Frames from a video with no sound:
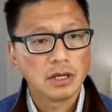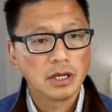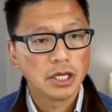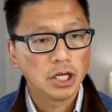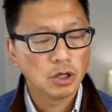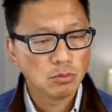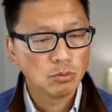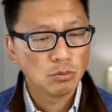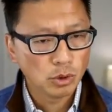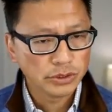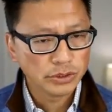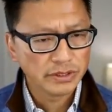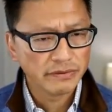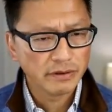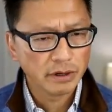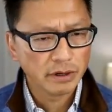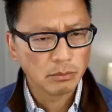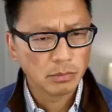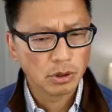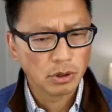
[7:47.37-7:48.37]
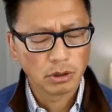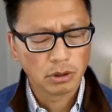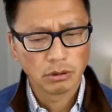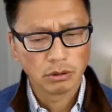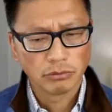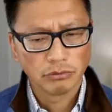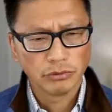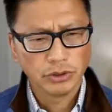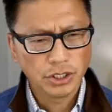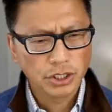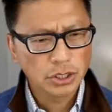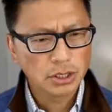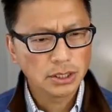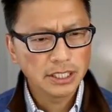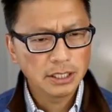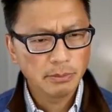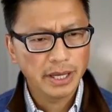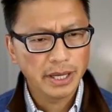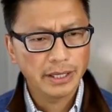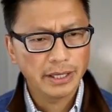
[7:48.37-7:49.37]
Most of them are
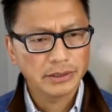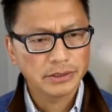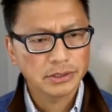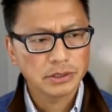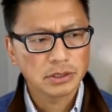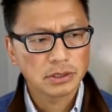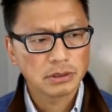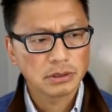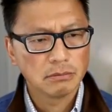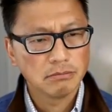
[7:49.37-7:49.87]
regionally based,